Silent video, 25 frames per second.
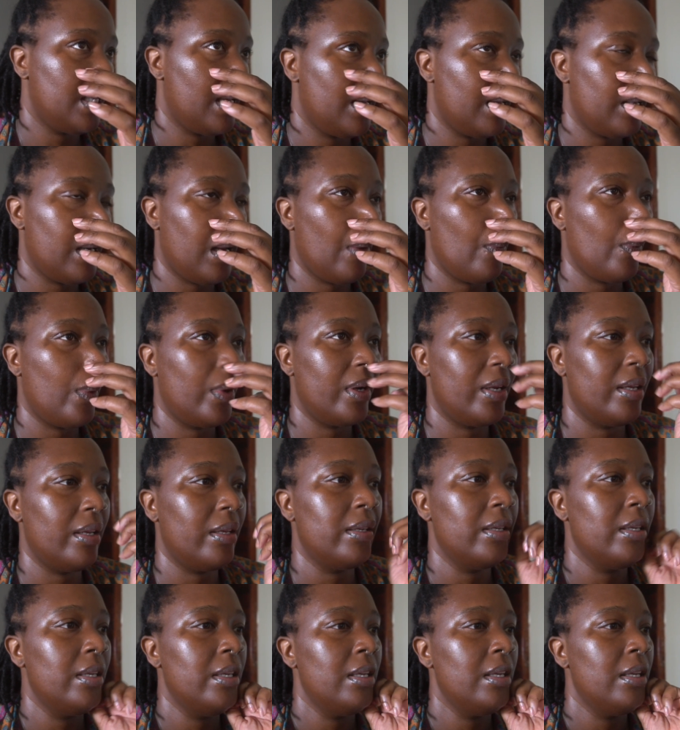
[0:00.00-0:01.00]
and I want
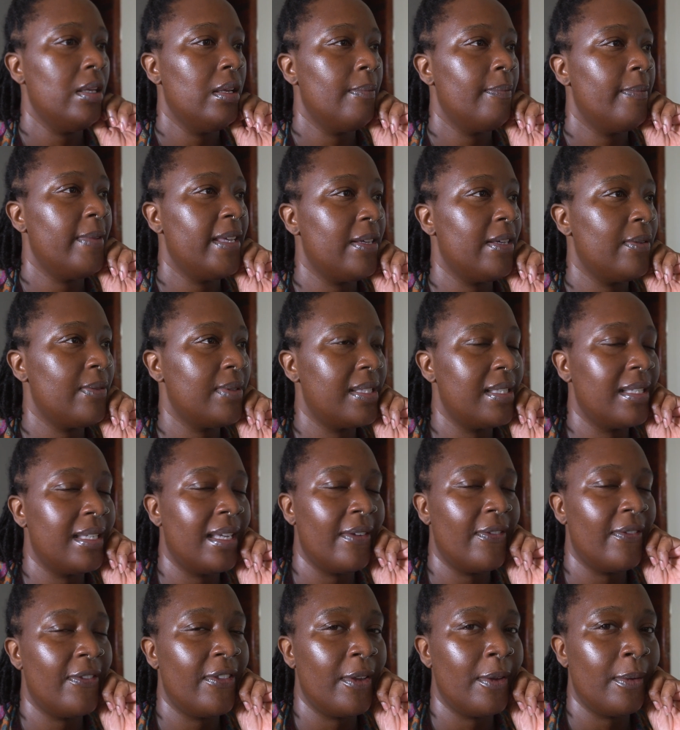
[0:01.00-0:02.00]
to be able to
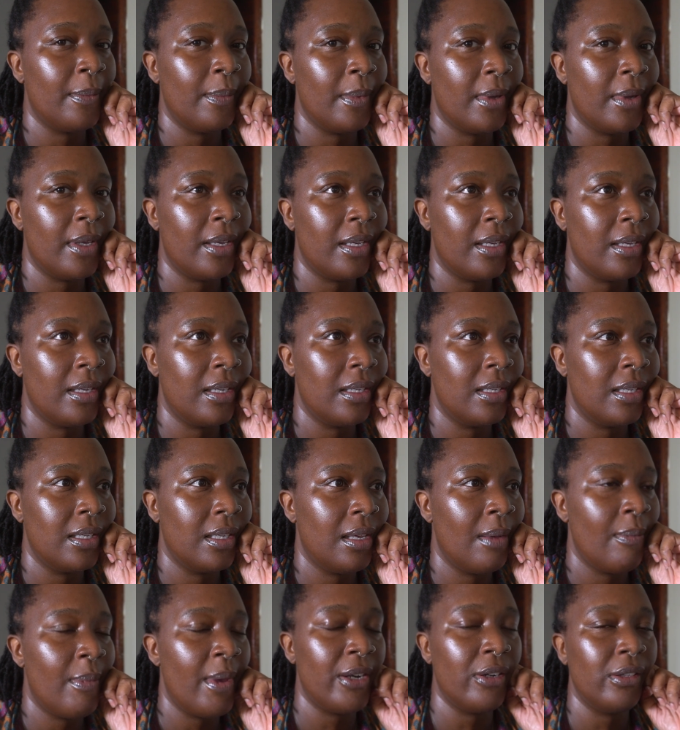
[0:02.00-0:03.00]
give them uh,
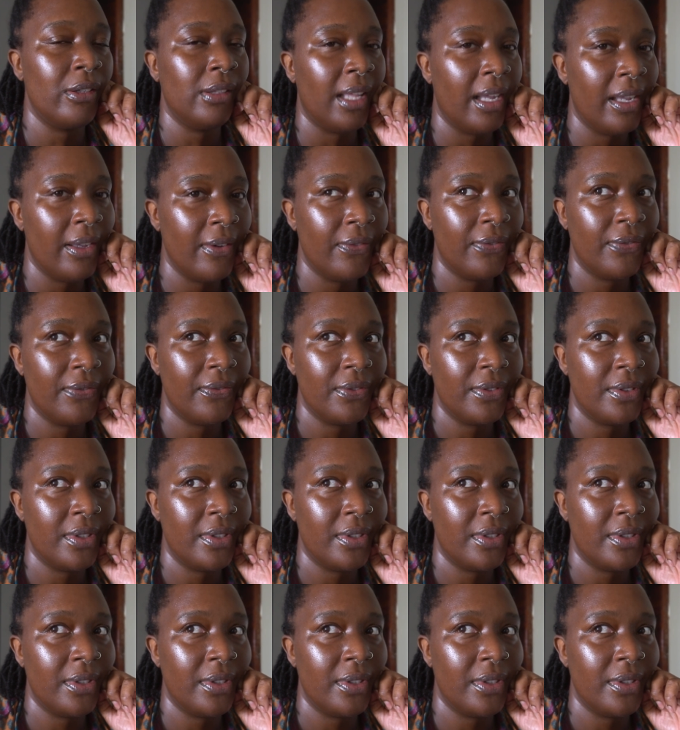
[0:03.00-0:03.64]
a better life,